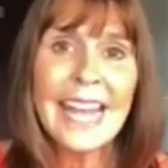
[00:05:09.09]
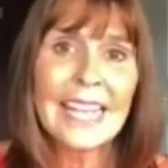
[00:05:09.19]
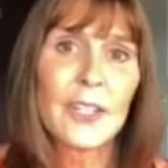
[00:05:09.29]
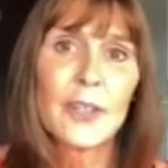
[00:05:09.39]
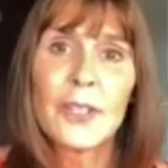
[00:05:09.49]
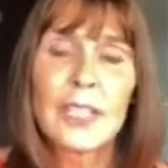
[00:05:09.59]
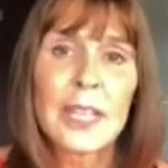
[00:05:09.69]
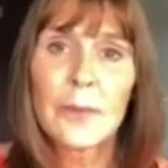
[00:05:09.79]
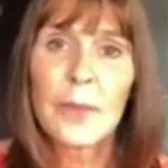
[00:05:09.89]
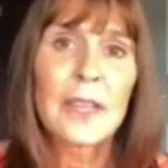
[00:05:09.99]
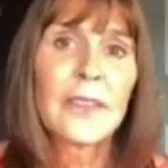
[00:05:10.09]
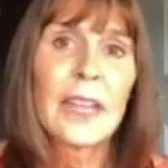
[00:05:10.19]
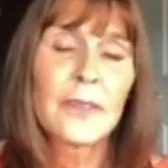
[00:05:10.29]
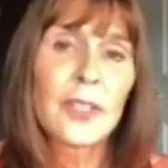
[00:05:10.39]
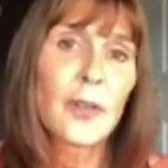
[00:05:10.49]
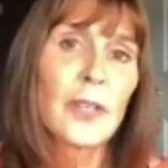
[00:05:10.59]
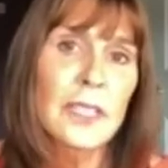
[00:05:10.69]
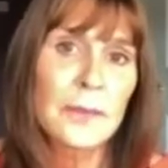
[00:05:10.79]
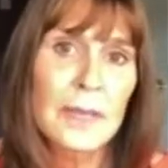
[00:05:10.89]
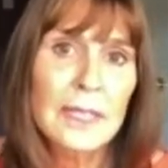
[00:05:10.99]
And as you say, we can then have the choice
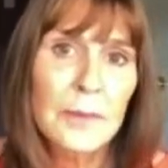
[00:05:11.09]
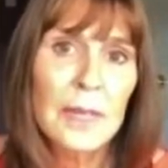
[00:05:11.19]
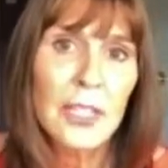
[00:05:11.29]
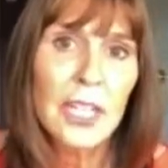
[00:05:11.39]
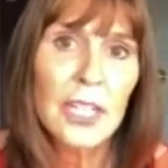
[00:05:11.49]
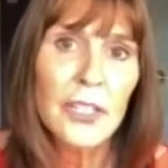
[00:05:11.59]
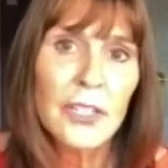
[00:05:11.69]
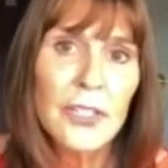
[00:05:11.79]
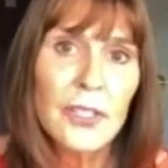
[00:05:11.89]
to make changes.